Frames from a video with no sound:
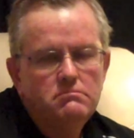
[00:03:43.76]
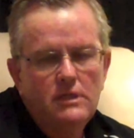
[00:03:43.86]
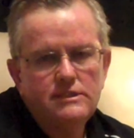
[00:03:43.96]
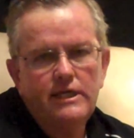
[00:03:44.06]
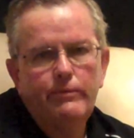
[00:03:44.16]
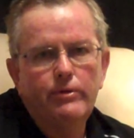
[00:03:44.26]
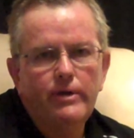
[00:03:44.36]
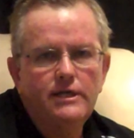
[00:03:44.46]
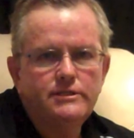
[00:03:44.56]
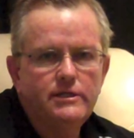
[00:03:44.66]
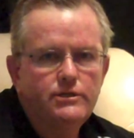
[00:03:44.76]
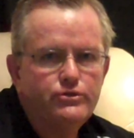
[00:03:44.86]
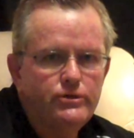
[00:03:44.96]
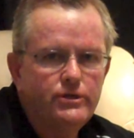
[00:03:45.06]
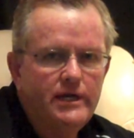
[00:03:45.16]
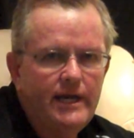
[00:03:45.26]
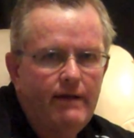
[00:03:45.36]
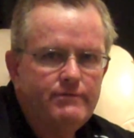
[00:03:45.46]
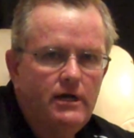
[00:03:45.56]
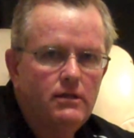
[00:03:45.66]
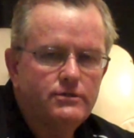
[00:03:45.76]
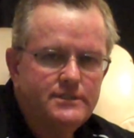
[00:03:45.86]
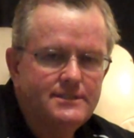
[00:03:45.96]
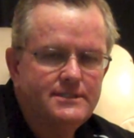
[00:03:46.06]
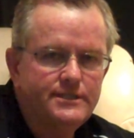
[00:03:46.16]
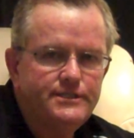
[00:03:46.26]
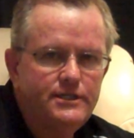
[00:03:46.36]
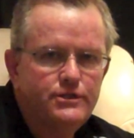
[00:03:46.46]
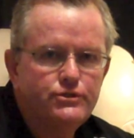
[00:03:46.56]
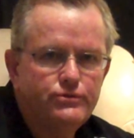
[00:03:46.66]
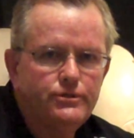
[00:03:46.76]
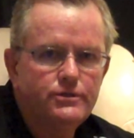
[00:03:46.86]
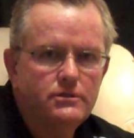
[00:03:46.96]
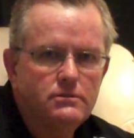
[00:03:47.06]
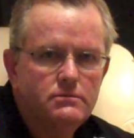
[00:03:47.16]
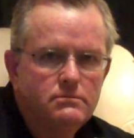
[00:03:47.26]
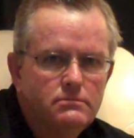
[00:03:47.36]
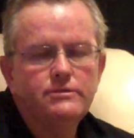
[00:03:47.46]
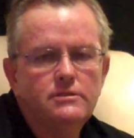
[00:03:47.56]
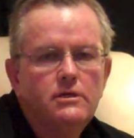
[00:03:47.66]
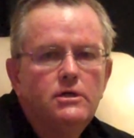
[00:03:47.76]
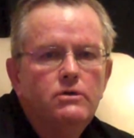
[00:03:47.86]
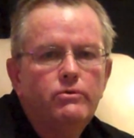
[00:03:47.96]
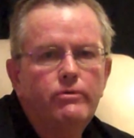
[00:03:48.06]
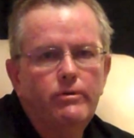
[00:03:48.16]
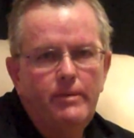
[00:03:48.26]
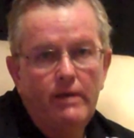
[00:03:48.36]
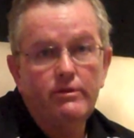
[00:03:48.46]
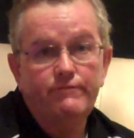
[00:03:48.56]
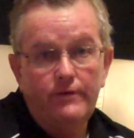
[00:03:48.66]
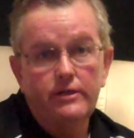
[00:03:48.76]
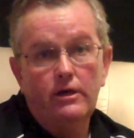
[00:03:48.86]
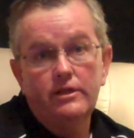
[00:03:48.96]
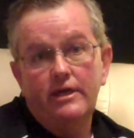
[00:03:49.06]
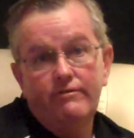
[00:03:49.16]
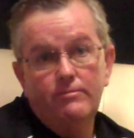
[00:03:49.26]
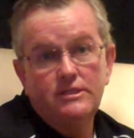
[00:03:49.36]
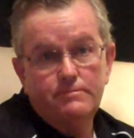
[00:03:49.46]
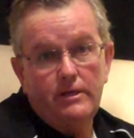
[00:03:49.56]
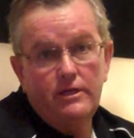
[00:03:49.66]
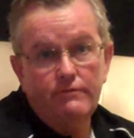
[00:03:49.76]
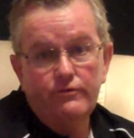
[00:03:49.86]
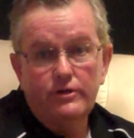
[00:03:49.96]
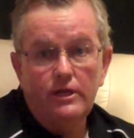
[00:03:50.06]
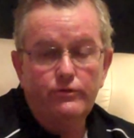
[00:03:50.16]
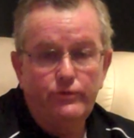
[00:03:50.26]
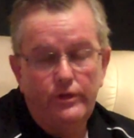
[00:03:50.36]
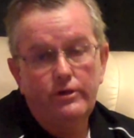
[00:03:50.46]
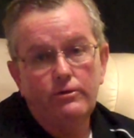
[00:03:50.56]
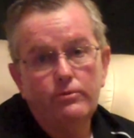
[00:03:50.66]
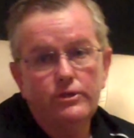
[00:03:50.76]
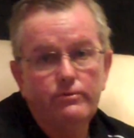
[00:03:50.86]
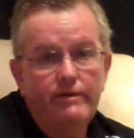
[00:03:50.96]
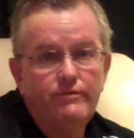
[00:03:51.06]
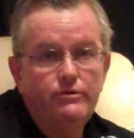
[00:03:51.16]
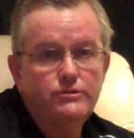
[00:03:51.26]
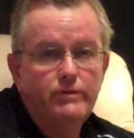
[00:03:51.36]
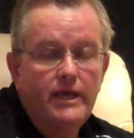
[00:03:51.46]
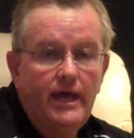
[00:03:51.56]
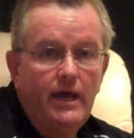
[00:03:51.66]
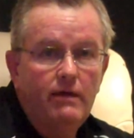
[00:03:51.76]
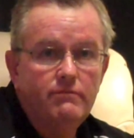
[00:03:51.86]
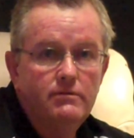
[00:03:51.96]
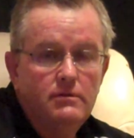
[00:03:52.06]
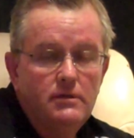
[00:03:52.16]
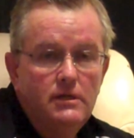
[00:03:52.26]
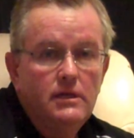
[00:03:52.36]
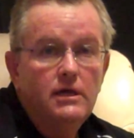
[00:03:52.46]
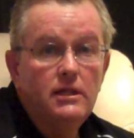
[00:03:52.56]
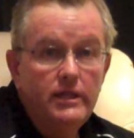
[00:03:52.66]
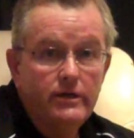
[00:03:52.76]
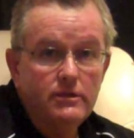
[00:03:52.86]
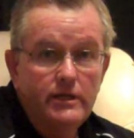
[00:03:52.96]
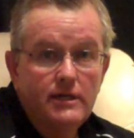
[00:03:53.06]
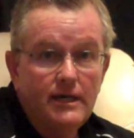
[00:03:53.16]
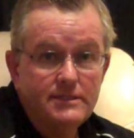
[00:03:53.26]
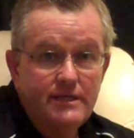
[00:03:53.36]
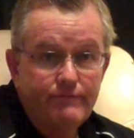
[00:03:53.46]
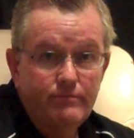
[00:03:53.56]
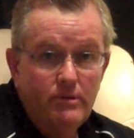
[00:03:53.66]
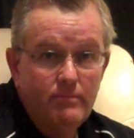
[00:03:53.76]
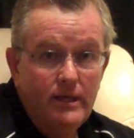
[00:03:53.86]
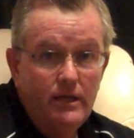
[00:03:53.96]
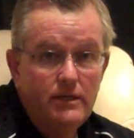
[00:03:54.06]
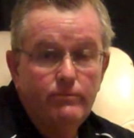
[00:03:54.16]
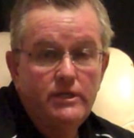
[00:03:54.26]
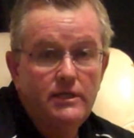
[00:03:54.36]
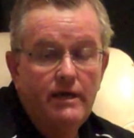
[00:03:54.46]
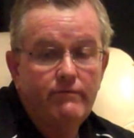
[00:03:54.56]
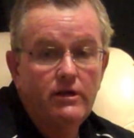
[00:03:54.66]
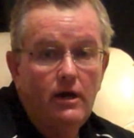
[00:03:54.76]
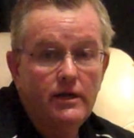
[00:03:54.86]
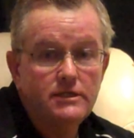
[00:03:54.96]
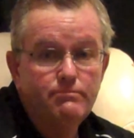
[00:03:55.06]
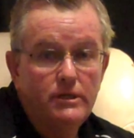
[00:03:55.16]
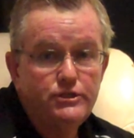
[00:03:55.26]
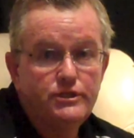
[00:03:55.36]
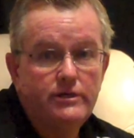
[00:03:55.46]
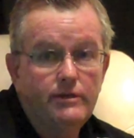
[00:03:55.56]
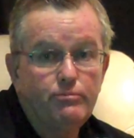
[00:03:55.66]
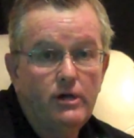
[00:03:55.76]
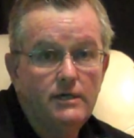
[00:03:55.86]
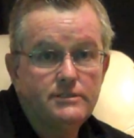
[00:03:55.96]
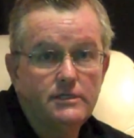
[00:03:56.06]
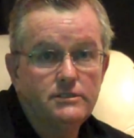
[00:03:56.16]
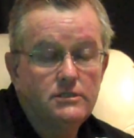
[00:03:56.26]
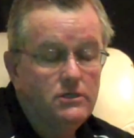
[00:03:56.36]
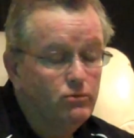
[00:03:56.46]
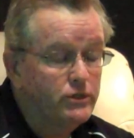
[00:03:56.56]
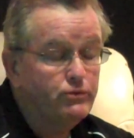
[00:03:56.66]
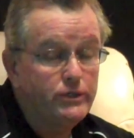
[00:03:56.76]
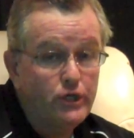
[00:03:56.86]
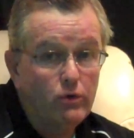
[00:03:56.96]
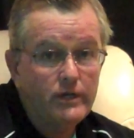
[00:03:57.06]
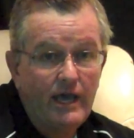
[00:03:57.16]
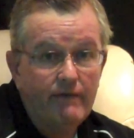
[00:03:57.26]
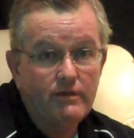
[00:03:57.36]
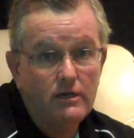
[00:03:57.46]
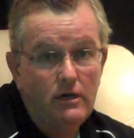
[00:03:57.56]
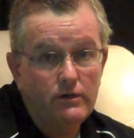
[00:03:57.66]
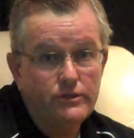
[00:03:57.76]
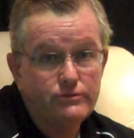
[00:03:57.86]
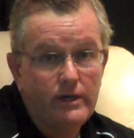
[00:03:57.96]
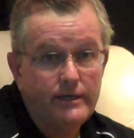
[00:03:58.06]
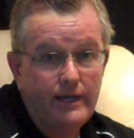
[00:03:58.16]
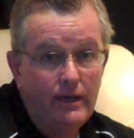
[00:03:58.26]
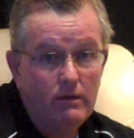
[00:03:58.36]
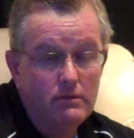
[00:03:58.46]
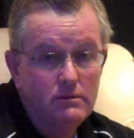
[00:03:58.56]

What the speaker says: Let's say we raise it $1.5 trillion to $16 trillion. We would be able to fund all the government spending for another year with the revenues we have. Clearly, cuts have to be made, and we need to have an honest budgetary process, which we don't have in Congress right now.